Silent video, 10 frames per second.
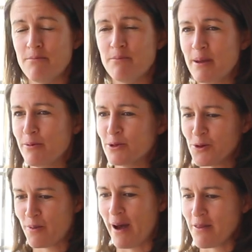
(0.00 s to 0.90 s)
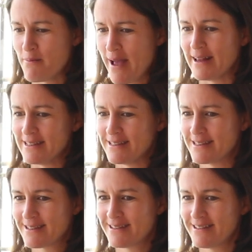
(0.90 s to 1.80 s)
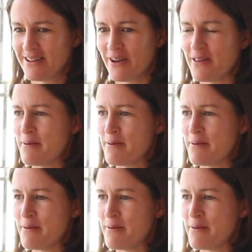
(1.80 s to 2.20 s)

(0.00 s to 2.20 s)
People talk about the men's, you know,